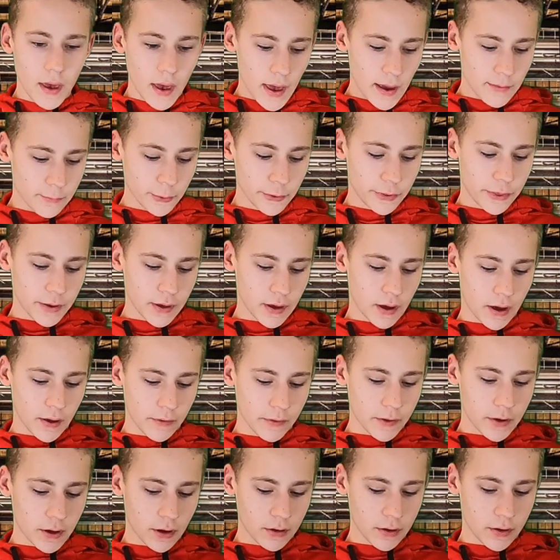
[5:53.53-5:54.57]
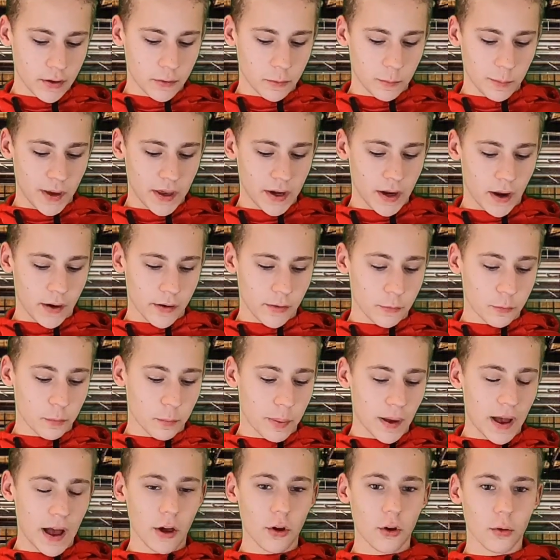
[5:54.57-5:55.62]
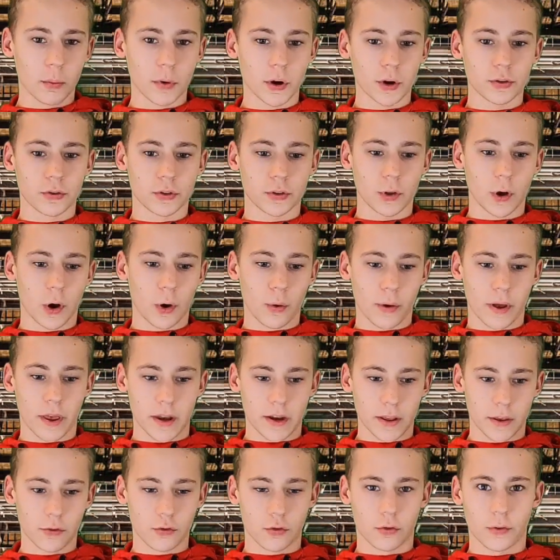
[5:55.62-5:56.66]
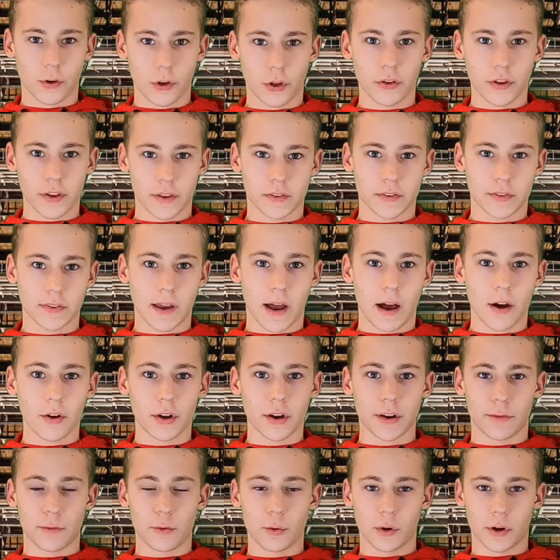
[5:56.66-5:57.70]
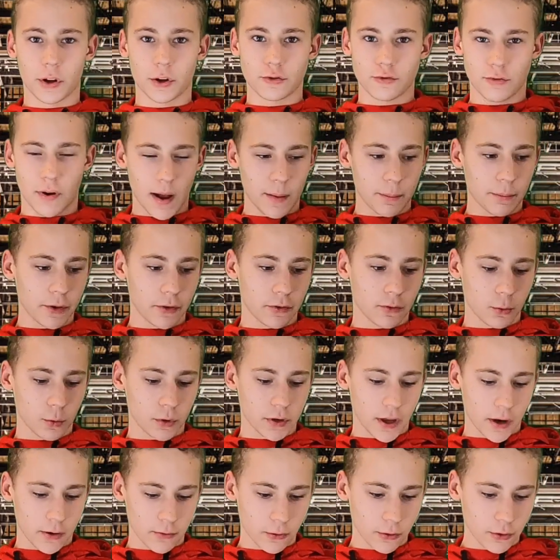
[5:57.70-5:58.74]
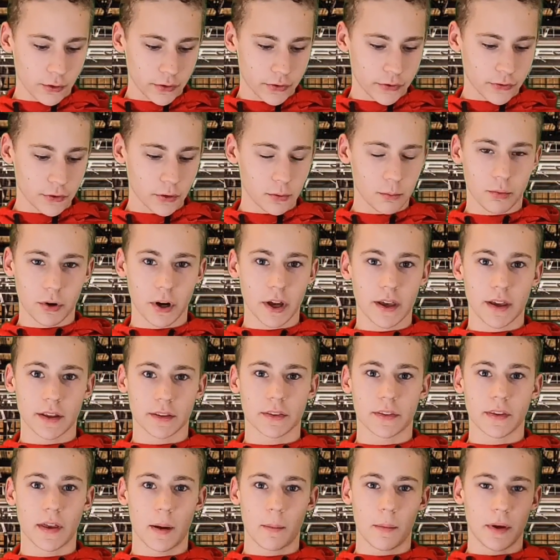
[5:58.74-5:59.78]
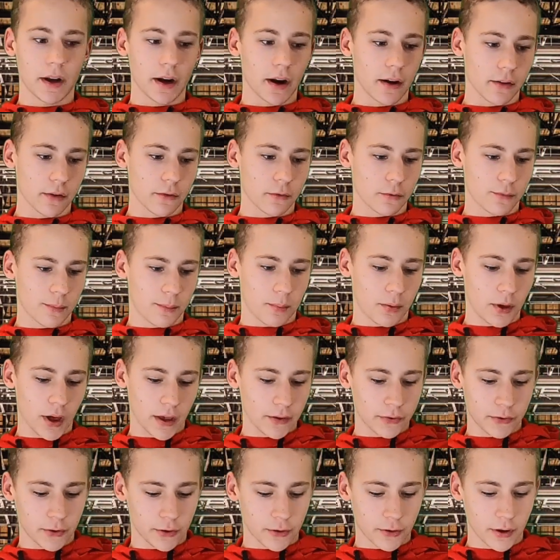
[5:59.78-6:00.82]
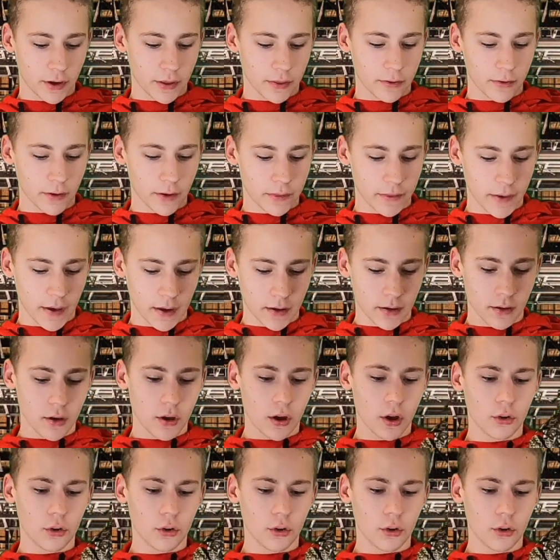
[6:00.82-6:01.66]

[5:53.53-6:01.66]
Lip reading: Everything on the gun is made out of polymer, so it is really solid. If you were to drop this, it would not realistically break. It's not made out of plastic or anything like that.